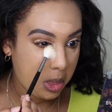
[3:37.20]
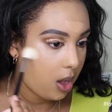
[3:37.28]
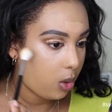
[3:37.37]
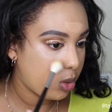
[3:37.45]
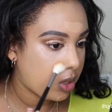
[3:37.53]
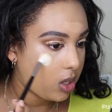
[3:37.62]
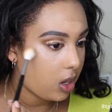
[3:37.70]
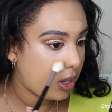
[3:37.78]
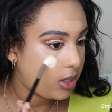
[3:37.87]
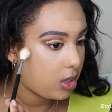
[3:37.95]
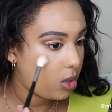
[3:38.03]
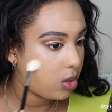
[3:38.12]
I also
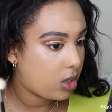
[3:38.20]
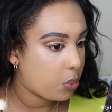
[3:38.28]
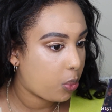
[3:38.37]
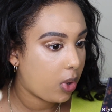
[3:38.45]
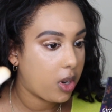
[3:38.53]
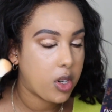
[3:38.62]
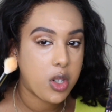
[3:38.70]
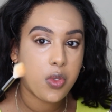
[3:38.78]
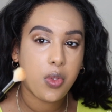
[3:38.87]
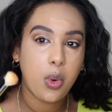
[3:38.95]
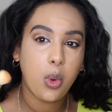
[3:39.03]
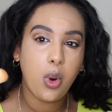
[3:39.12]
like to use this brush
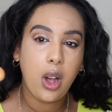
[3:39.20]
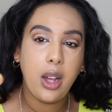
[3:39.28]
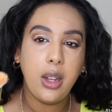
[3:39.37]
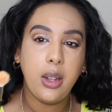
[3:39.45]
for